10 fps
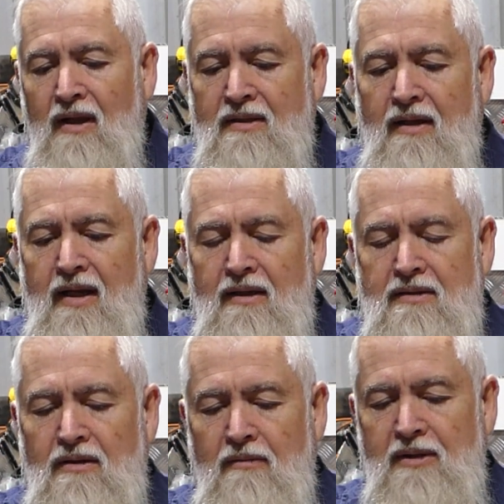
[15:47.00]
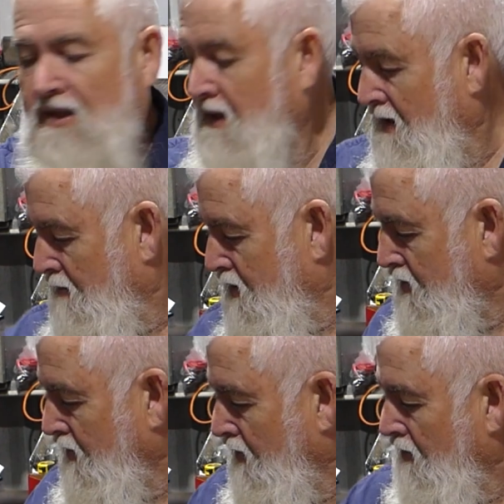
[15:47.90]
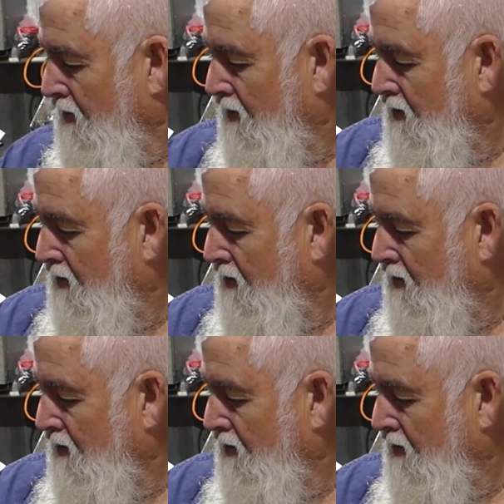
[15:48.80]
So now it's time to set number 2.